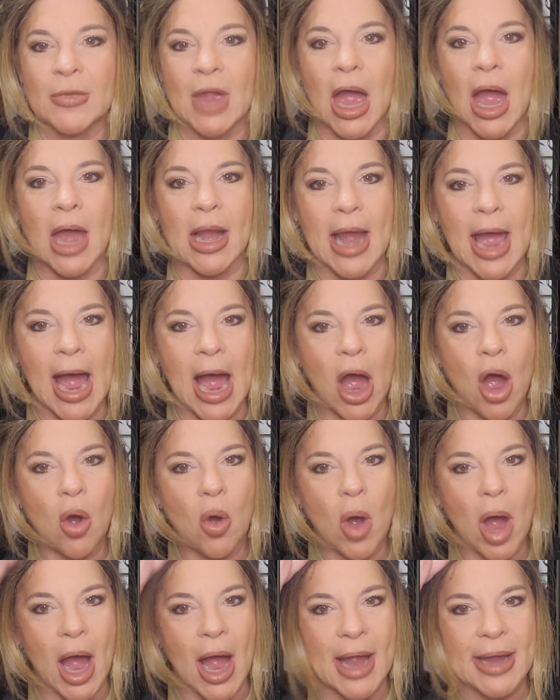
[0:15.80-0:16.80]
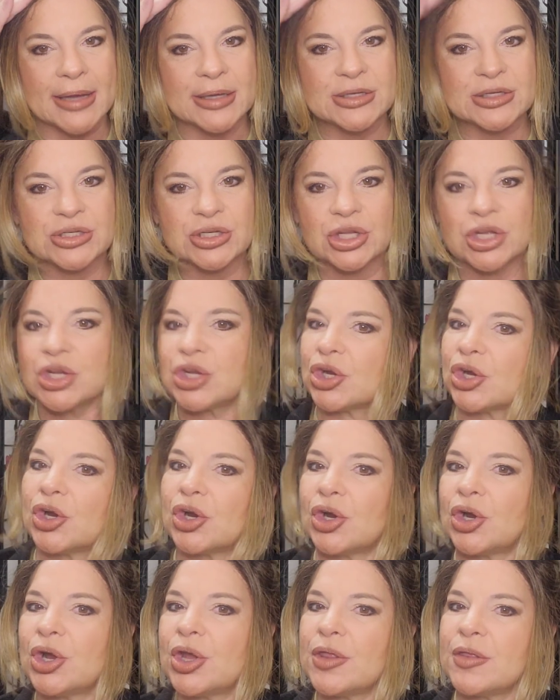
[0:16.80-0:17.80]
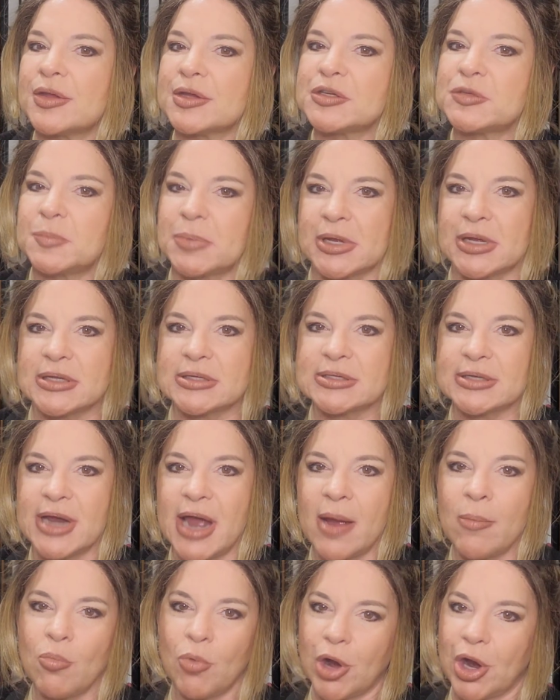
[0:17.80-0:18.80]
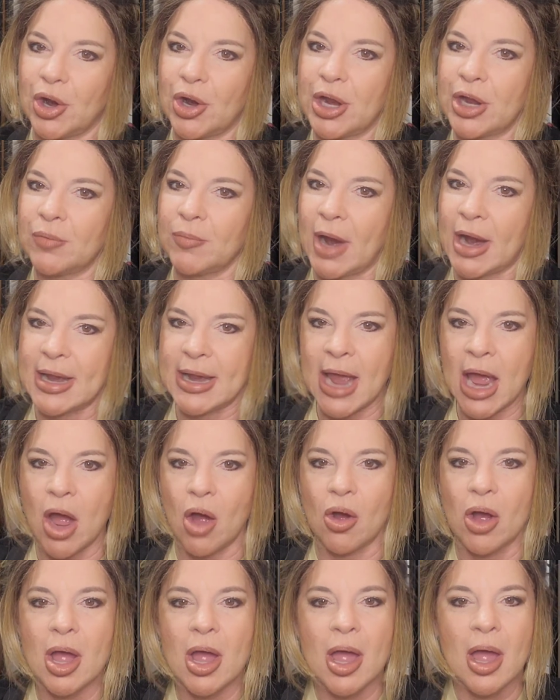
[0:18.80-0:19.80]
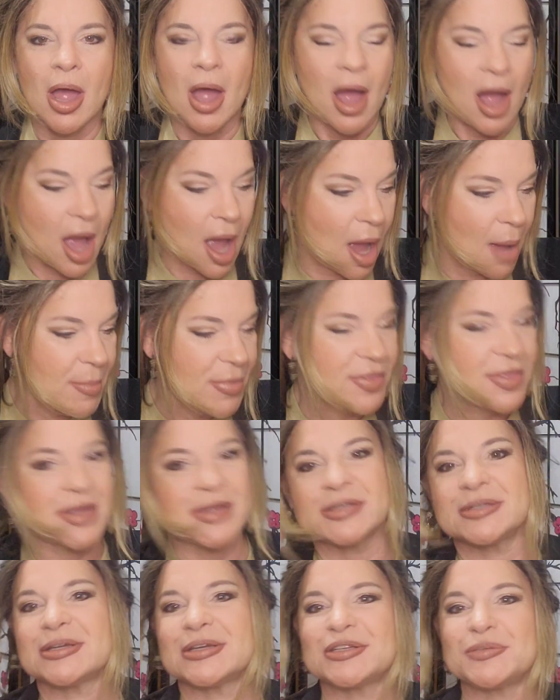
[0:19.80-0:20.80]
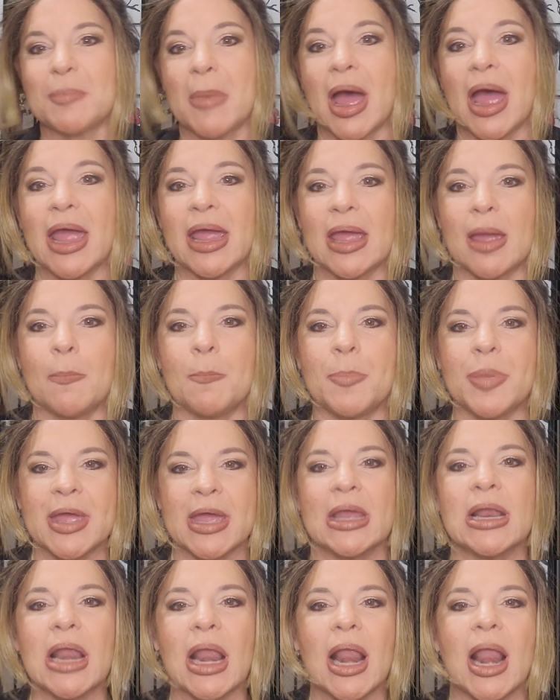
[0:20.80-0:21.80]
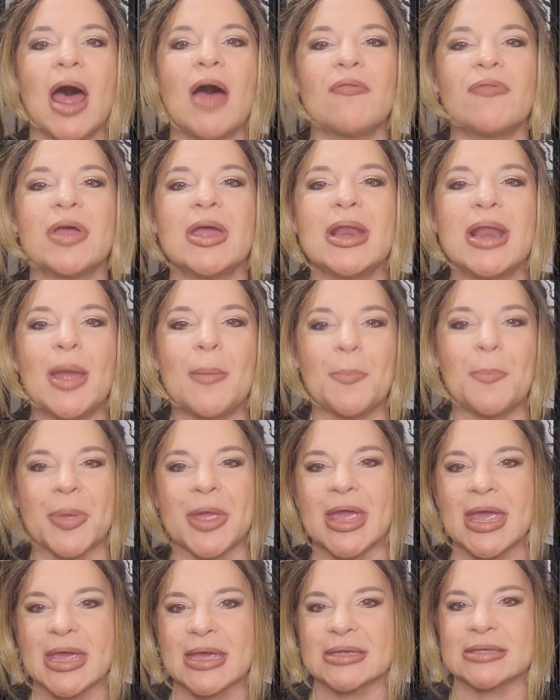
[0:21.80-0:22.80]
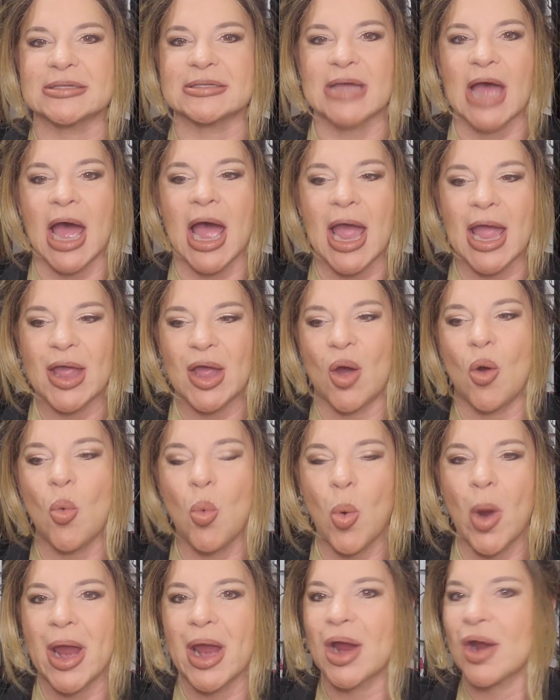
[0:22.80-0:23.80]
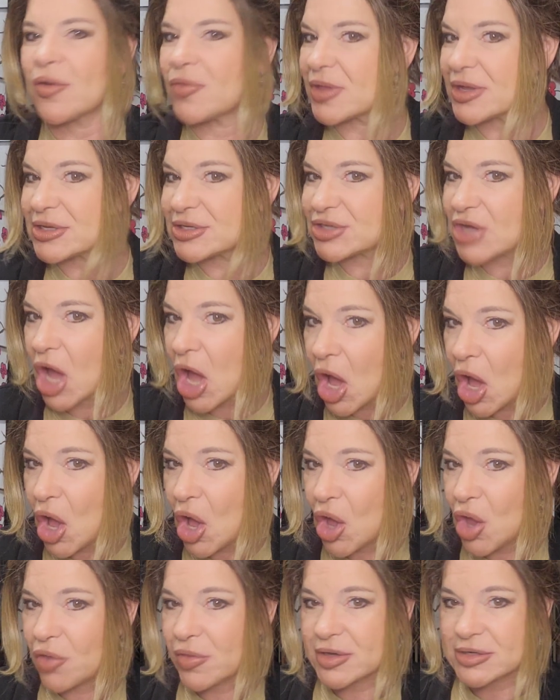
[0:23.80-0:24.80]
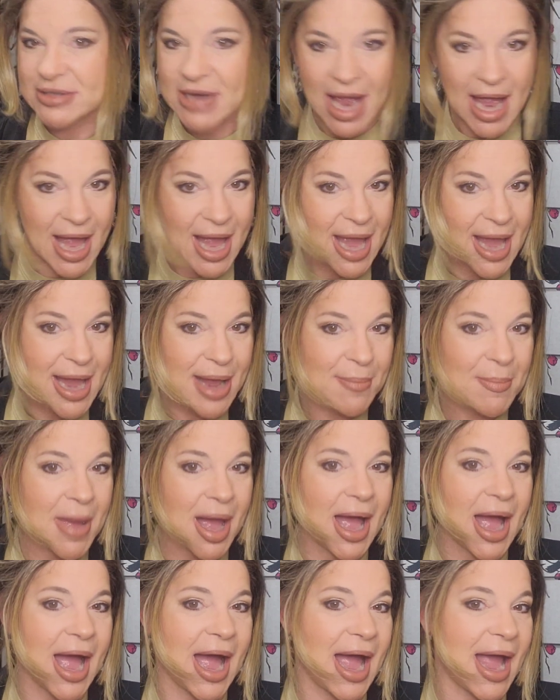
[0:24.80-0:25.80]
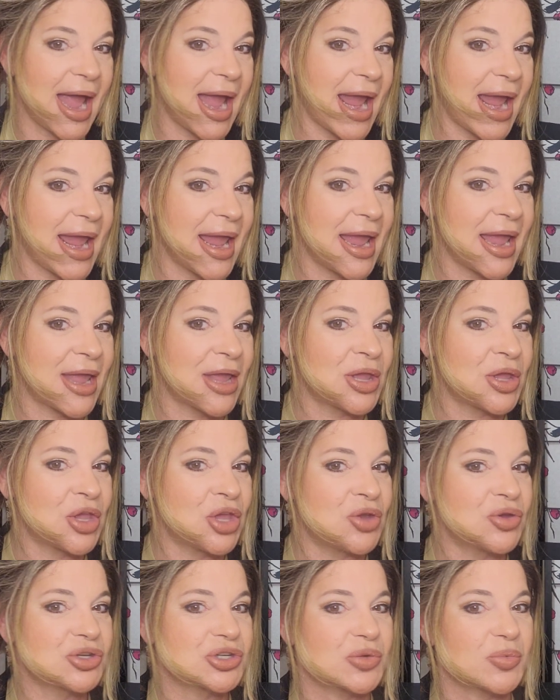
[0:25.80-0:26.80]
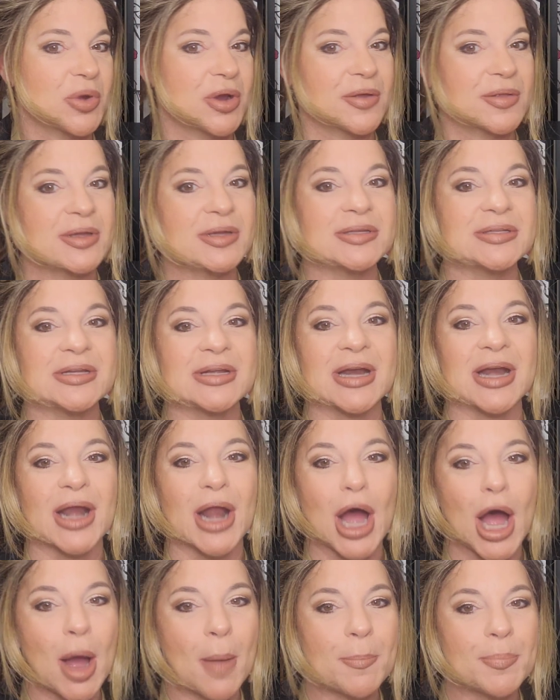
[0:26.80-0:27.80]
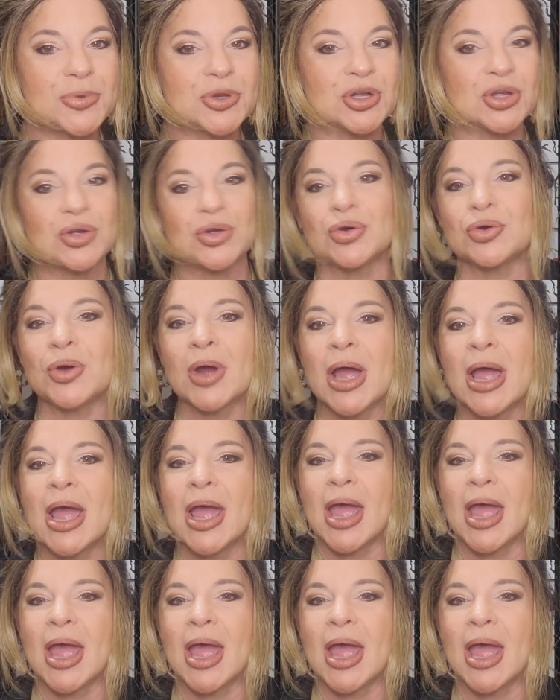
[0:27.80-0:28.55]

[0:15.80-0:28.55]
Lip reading: on how I secure this piece that I'm wearing right now. This is my beloved piece. I wear this all the time. I usually wear this in an updo,